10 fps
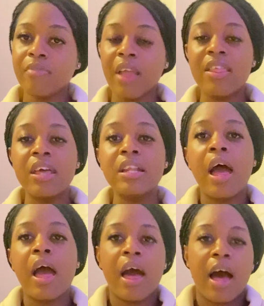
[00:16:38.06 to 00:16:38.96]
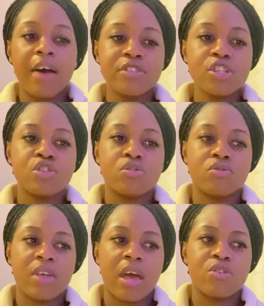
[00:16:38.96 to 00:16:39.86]
And then after you do
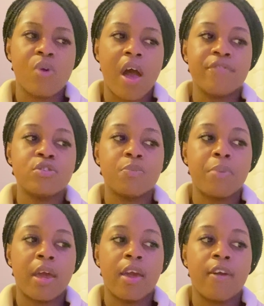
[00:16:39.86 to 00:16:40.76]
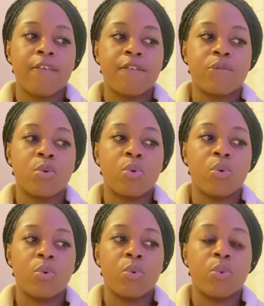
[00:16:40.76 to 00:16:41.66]
that, you have to pay
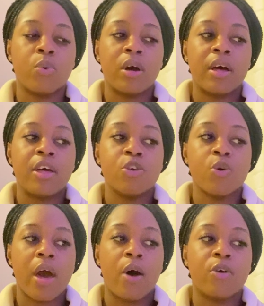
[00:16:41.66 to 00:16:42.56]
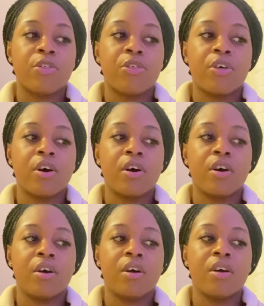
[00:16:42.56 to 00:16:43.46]
for your health
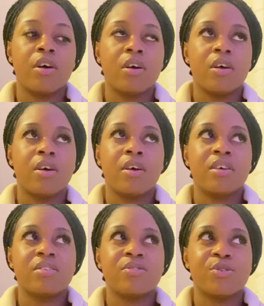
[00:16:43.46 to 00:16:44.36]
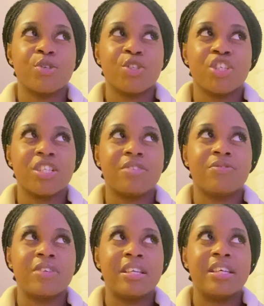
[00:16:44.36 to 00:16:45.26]
search
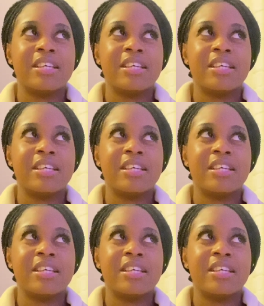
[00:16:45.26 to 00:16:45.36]
fee.